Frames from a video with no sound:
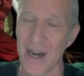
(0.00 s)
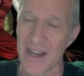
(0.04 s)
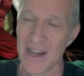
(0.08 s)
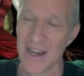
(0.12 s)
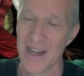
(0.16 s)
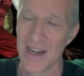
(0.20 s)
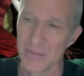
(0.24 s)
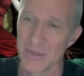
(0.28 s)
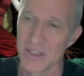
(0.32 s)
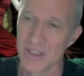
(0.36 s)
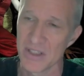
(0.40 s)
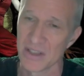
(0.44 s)

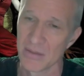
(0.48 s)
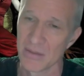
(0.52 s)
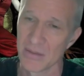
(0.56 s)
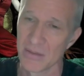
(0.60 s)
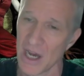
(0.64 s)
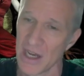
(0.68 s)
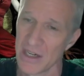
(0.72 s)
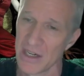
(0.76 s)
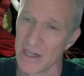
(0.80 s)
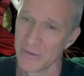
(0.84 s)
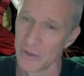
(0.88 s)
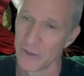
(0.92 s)
be some
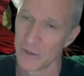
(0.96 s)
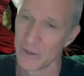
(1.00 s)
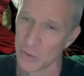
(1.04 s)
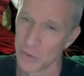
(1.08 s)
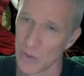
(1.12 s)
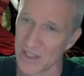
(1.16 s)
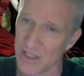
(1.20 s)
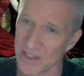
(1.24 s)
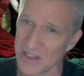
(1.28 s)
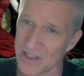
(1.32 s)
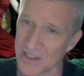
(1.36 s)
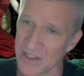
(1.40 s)
kind of a
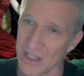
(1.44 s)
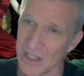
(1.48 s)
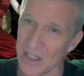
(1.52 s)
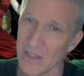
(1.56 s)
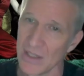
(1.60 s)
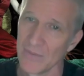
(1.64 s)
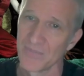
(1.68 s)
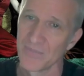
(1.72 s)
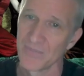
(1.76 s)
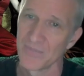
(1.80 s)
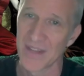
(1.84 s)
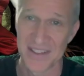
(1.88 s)
twist
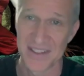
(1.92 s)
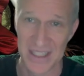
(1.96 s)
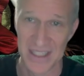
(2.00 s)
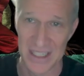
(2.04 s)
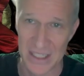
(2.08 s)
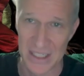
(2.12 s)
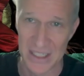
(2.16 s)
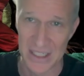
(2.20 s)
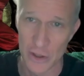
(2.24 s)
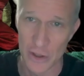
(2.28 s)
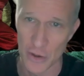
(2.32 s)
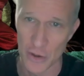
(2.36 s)
that's
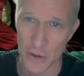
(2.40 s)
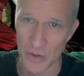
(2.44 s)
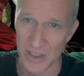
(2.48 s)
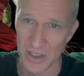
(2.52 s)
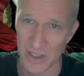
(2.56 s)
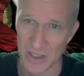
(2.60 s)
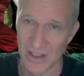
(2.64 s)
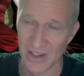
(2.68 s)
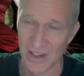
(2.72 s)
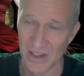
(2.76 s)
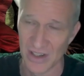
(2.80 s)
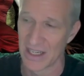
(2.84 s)
intrigue
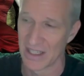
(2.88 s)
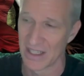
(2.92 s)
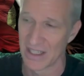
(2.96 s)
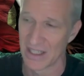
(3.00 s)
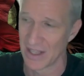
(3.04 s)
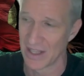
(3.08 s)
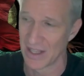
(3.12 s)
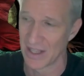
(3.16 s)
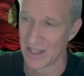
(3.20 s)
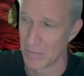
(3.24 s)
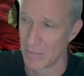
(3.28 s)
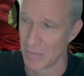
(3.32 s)
like, that
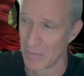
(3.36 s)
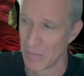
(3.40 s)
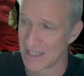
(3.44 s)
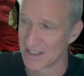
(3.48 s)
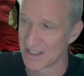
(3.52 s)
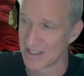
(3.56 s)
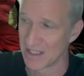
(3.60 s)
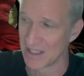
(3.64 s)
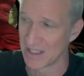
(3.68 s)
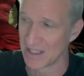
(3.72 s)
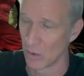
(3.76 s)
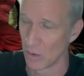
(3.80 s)
makes
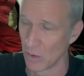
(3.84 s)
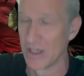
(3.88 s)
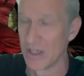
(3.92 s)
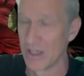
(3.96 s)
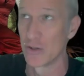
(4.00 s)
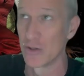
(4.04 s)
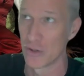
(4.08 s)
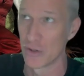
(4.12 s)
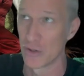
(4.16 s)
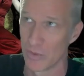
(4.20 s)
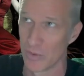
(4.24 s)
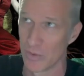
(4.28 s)
it, or
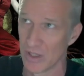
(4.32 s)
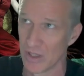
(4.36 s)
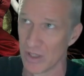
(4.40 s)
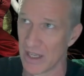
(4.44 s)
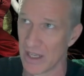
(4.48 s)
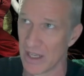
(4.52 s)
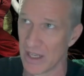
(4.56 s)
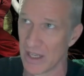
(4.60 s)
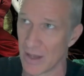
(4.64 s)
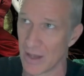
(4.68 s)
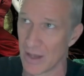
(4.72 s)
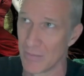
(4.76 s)
intrigue
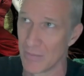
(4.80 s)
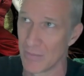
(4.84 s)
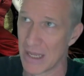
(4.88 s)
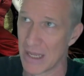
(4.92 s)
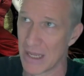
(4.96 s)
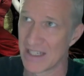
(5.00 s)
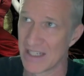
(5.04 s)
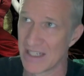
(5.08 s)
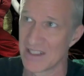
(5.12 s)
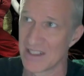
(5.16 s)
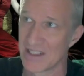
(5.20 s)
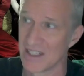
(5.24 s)
related, that
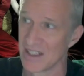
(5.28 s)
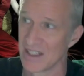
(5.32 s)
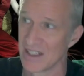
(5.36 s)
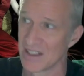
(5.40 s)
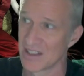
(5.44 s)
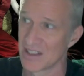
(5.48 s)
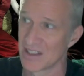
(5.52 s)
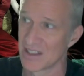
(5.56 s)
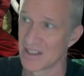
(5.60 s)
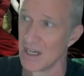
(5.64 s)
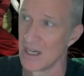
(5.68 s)
makes this,